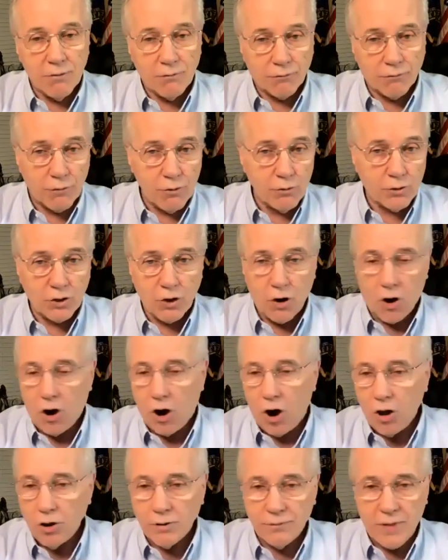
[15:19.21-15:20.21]
fruits,
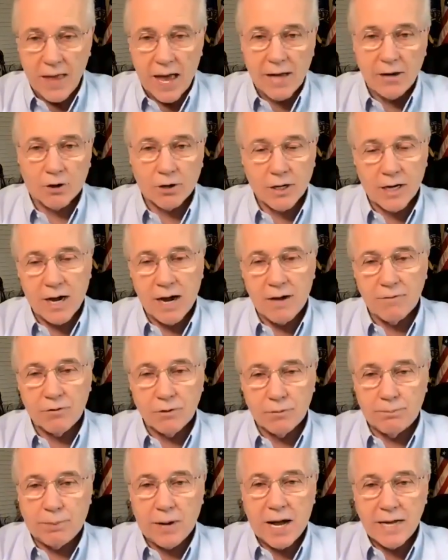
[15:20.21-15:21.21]
all of that are
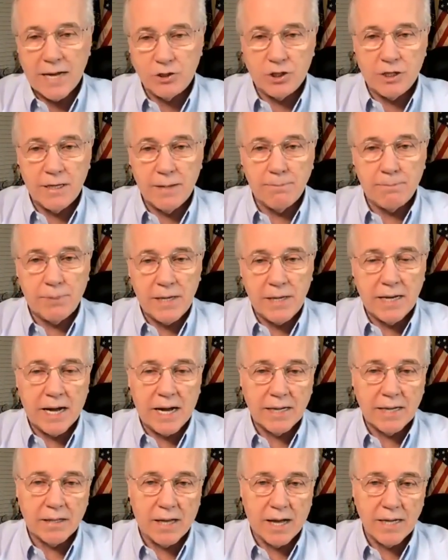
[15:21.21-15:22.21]
covered by GMP
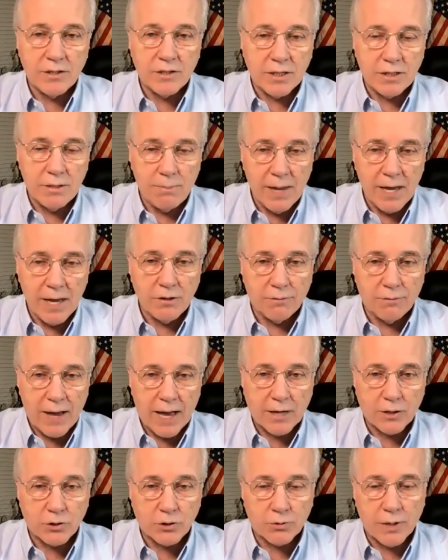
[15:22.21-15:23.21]
guidelines in the
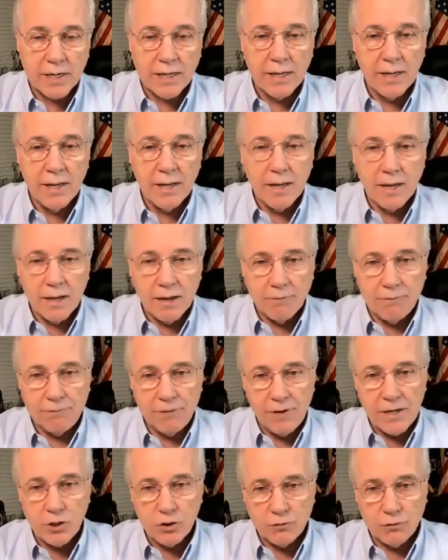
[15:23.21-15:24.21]
manufacturing of
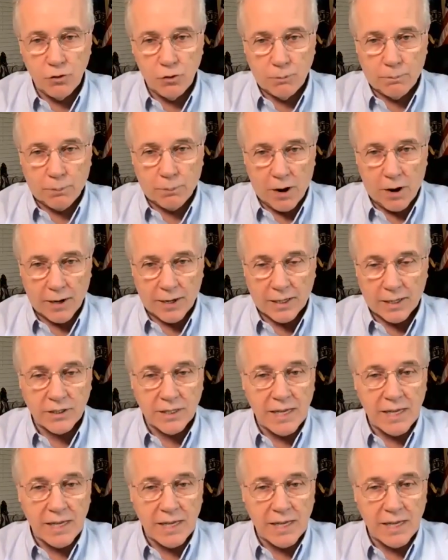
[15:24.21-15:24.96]
finished food products.